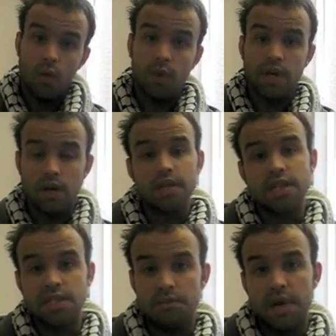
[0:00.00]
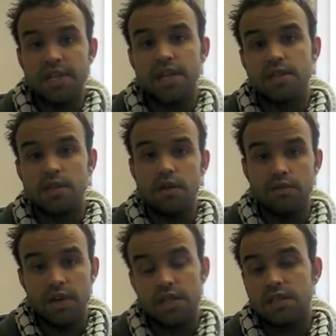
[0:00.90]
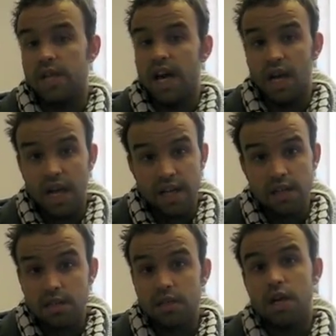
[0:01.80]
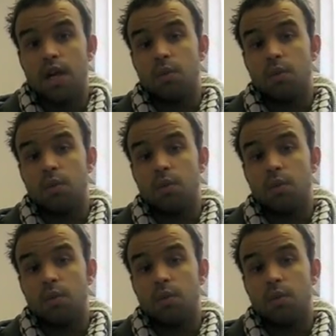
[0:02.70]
We noticed that Manchester University had links